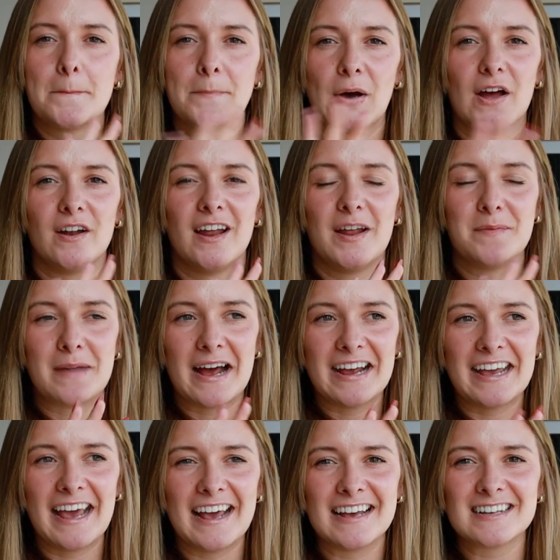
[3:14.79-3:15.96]
But in my
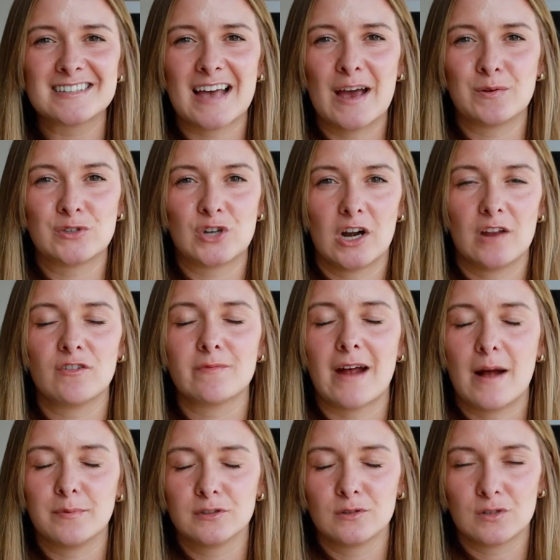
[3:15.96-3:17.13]
case, I was starting from
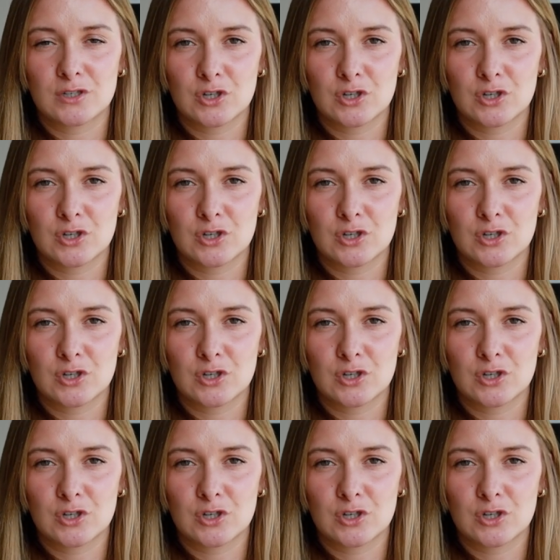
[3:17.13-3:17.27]
absolute